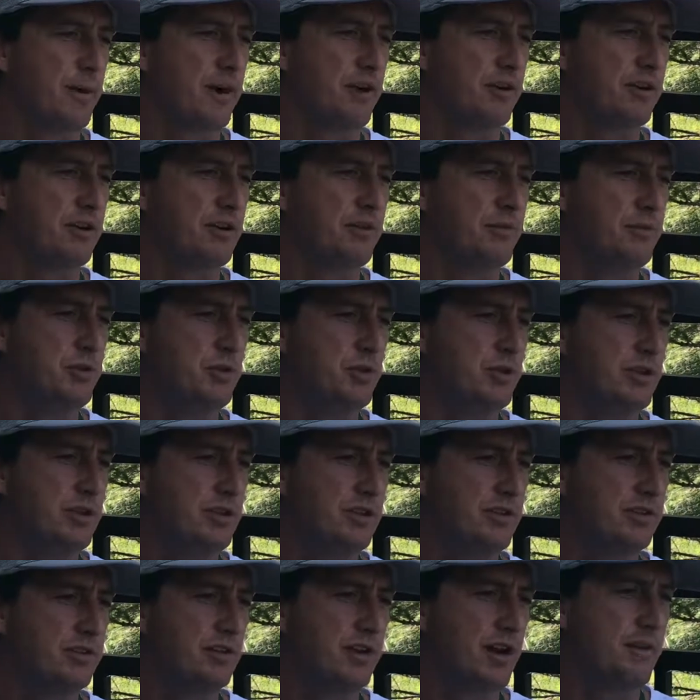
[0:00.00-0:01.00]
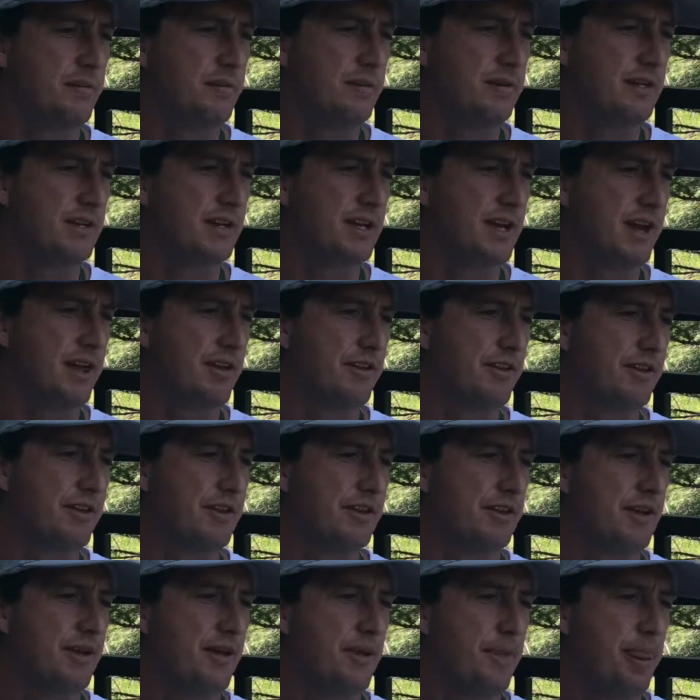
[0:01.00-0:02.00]
about communities coming
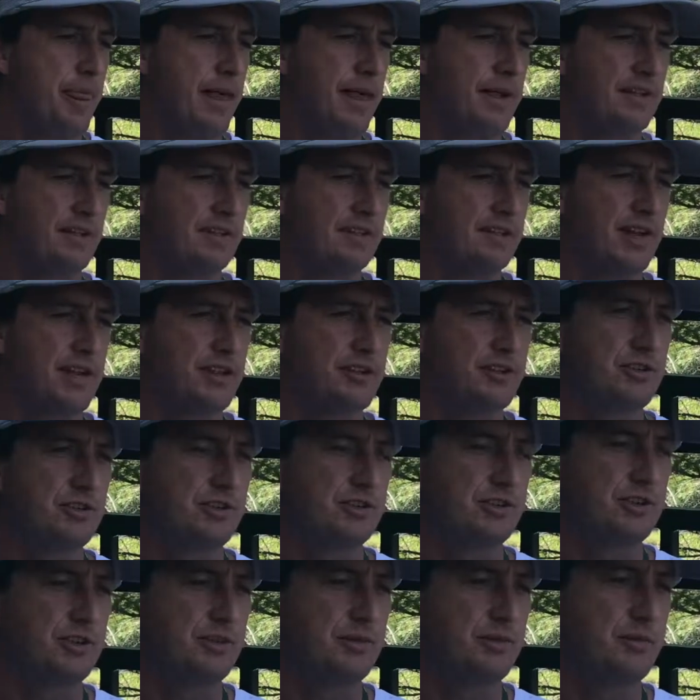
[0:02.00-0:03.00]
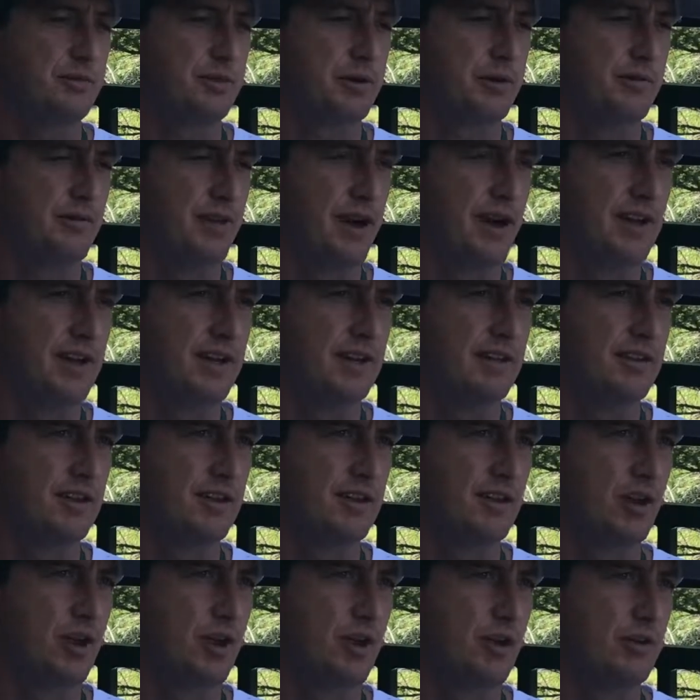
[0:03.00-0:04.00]
together and essentially providing
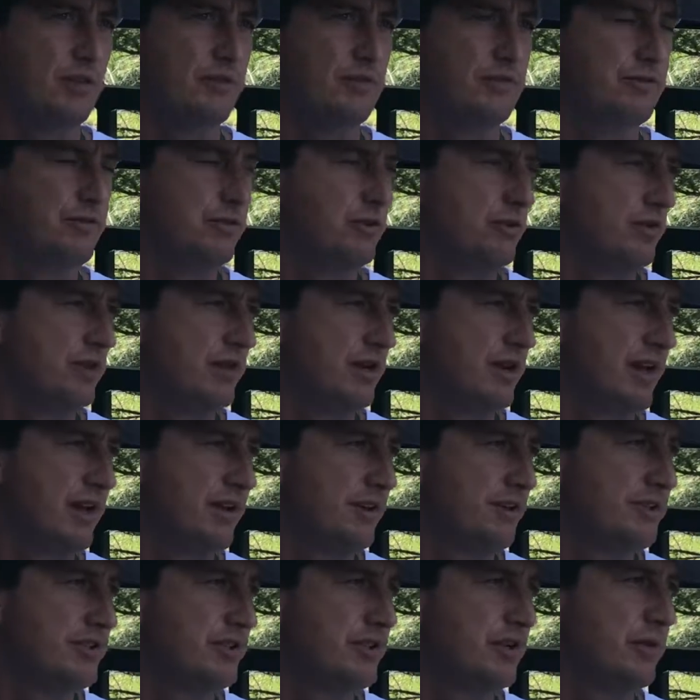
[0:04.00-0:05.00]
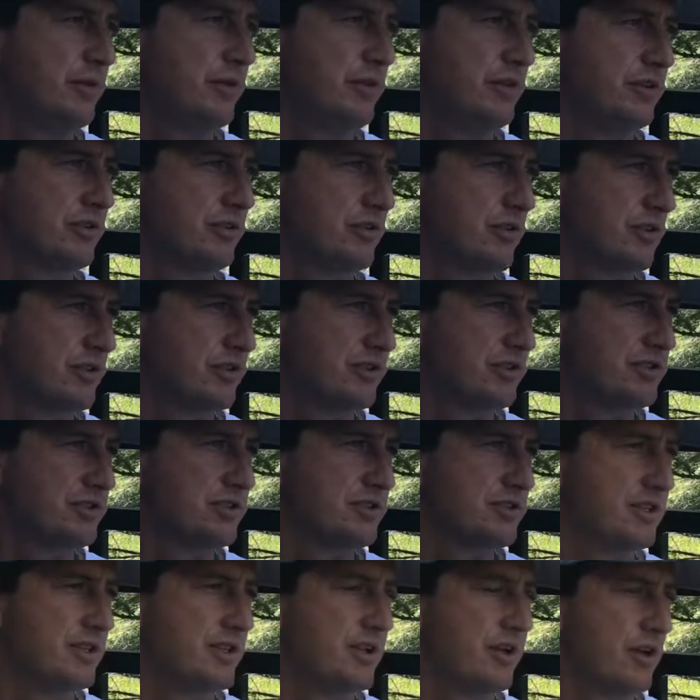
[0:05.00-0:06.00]
their own food and energy and
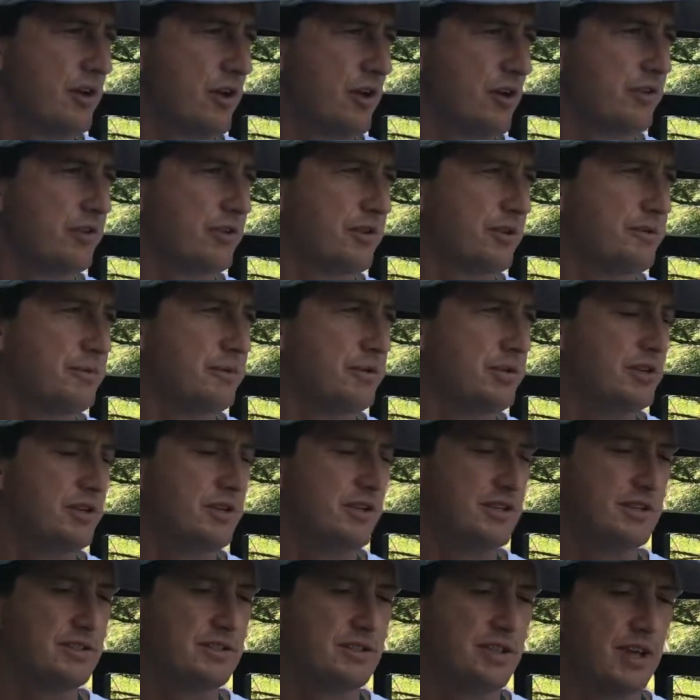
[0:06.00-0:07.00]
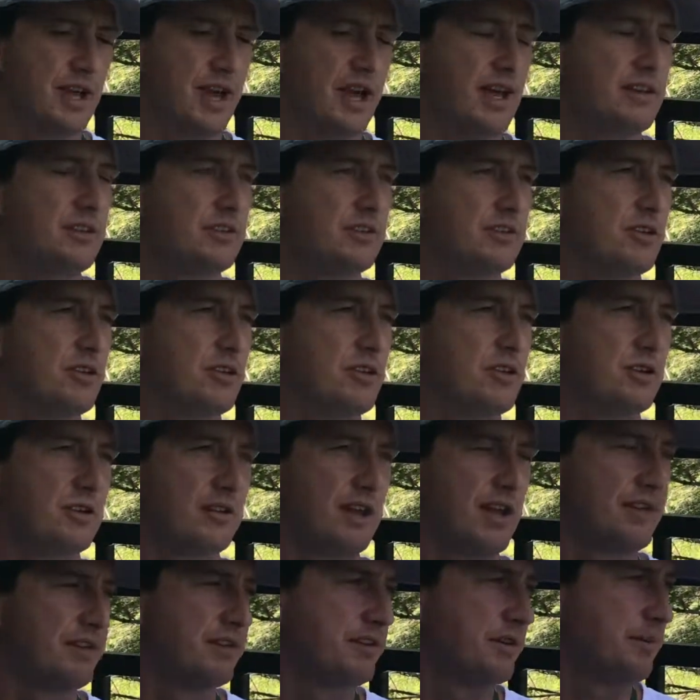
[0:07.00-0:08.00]
resources in their own communities, and so they're
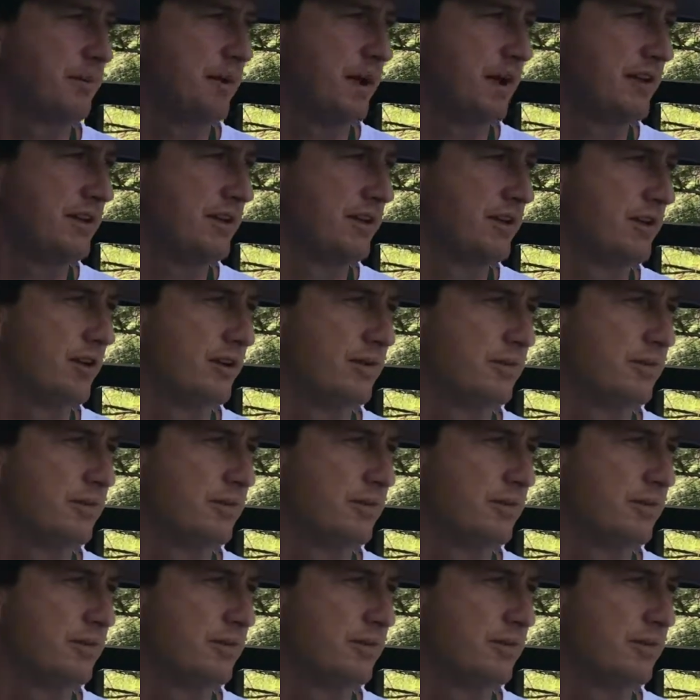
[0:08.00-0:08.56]
less dependent